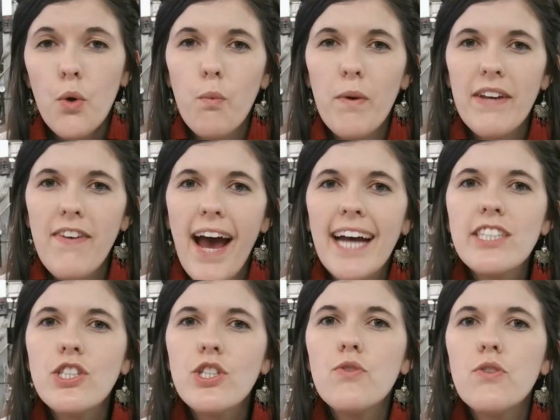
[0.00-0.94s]
we've had
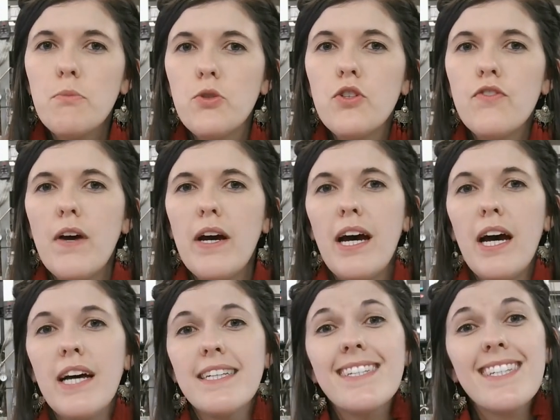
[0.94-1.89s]
to remove
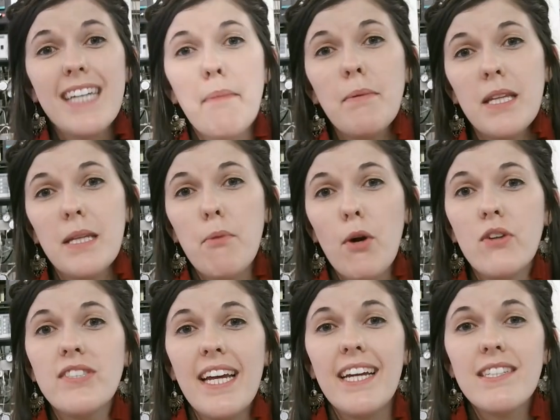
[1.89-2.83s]
a step in the
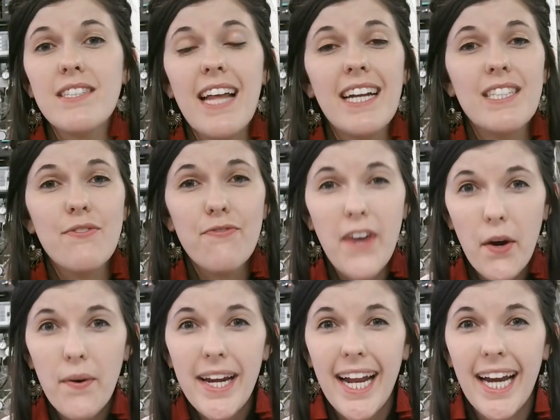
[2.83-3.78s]
process that is
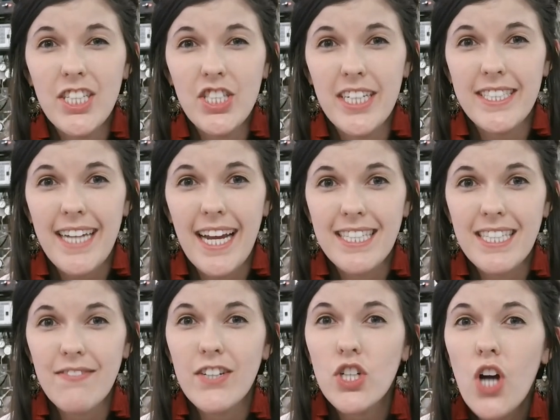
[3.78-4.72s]
very energy
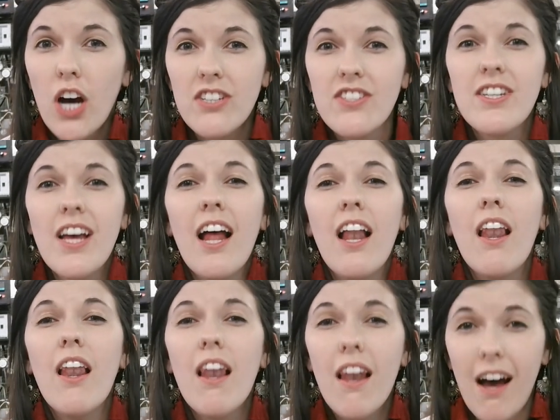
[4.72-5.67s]
intensive and costs a
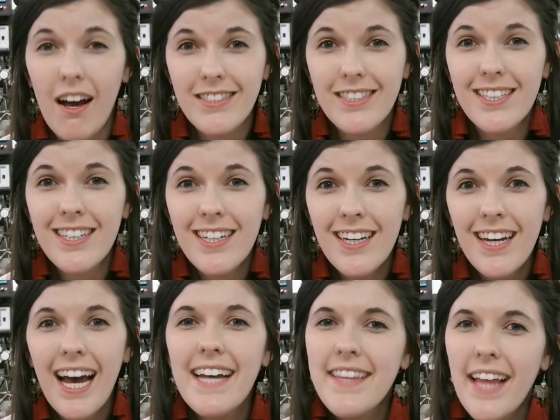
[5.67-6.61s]
lot,
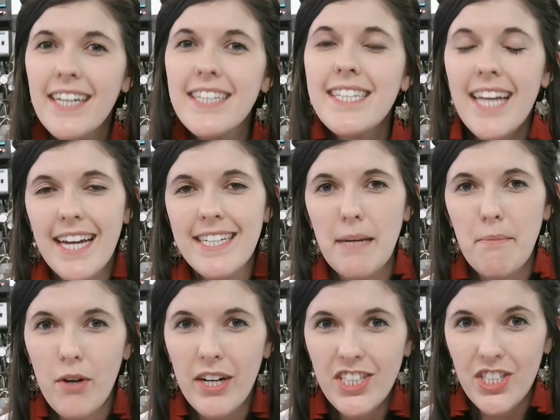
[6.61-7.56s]
and that is the air
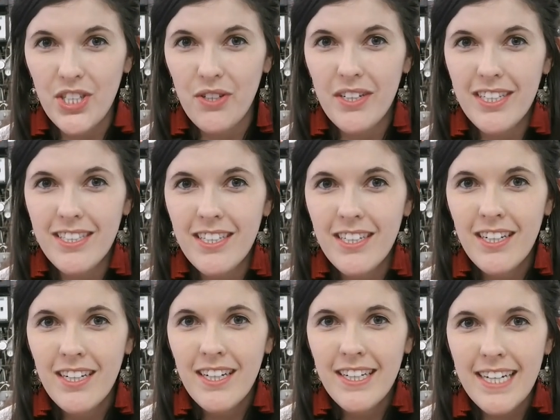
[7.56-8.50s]
separation unit.
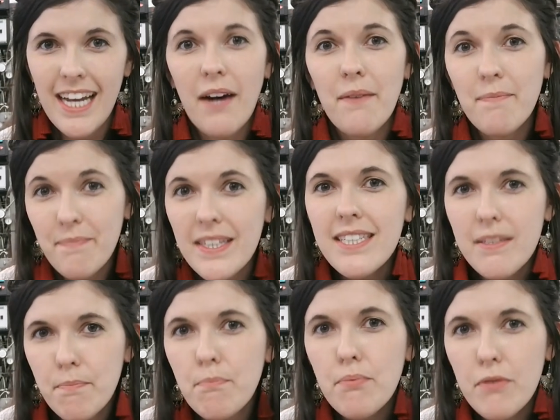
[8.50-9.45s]
Now,
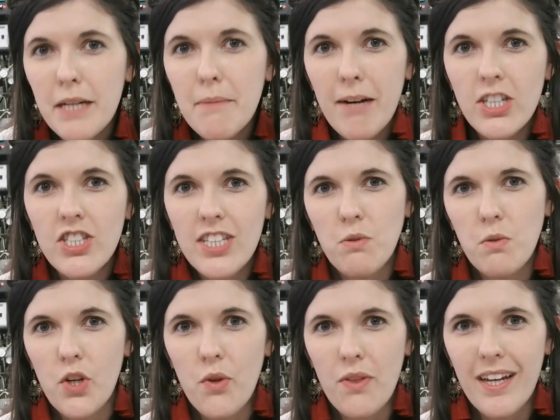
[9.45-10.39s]
this pretty much does
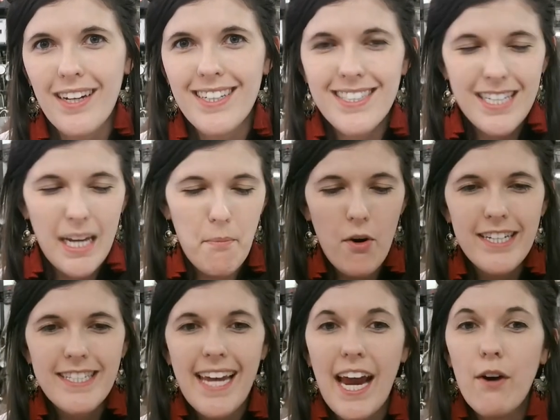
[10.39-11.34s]
what you think. It
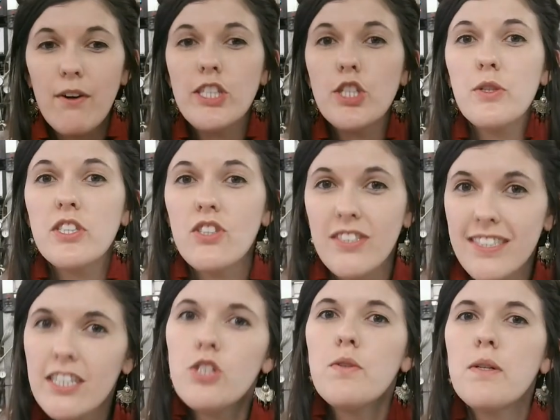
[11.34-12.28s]
separates air into its
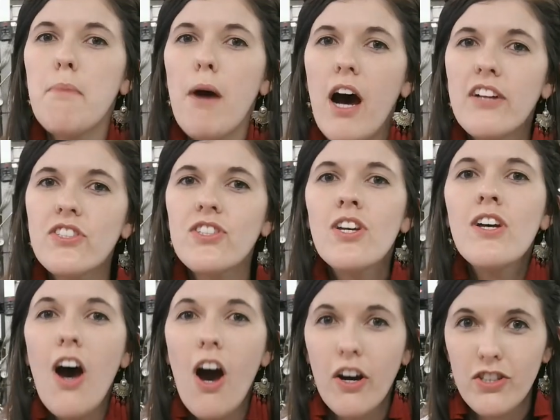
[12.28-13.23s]
constituent parts,
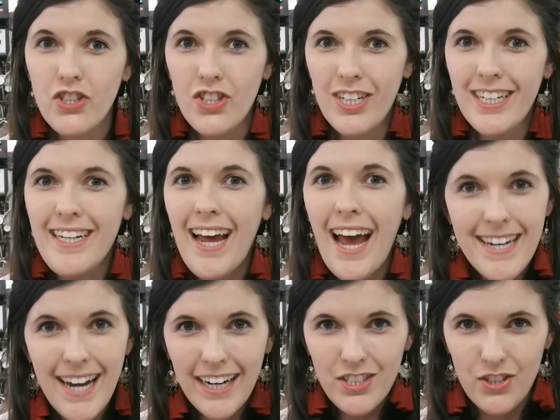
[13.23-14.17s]
oxygen
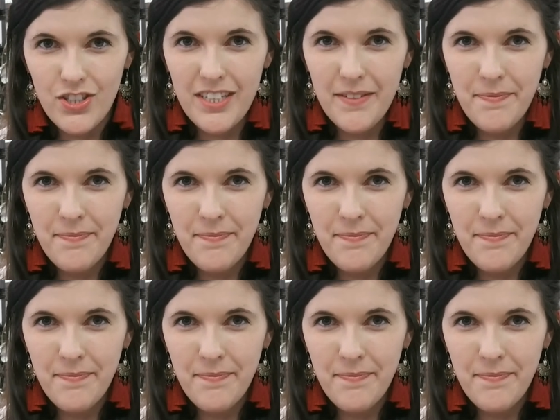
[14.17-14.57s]
and nitrogen.